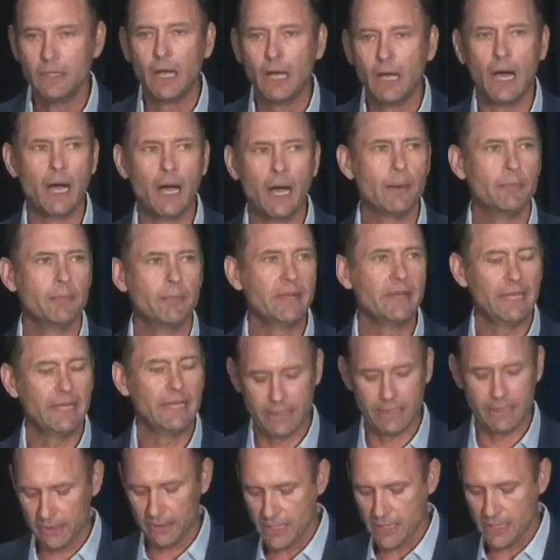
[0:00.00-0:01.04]
And
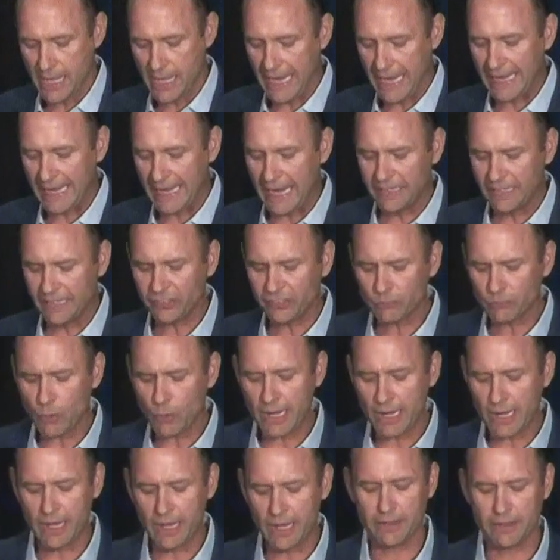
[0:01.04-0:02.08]
I just want
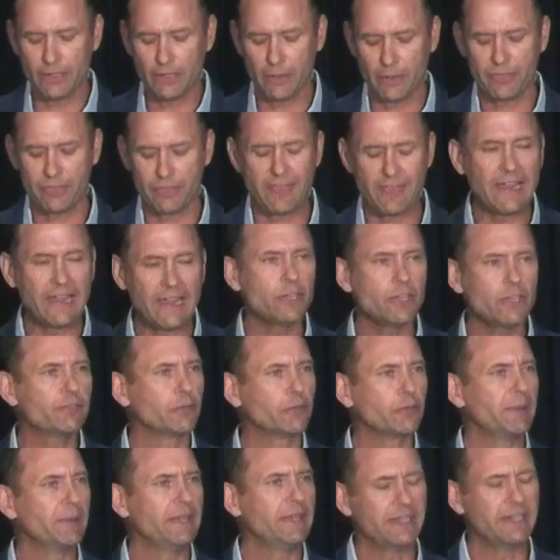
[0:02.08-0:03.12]
to, thank you for
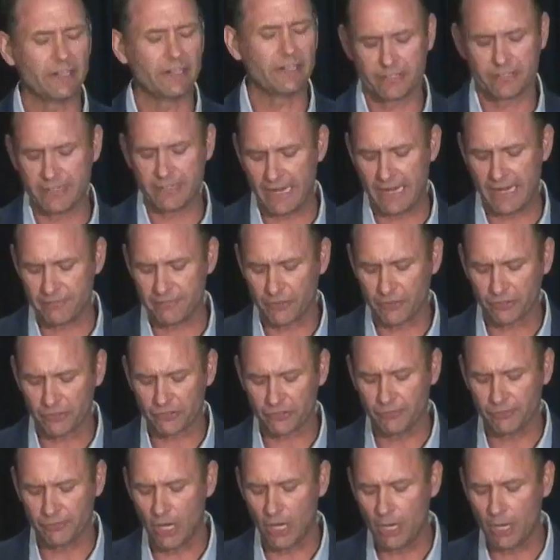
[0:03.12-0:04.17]
being here tonight, first
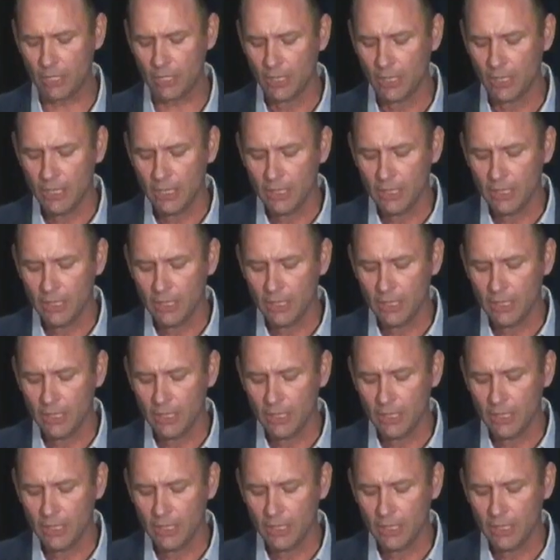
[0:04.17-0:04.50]
of all,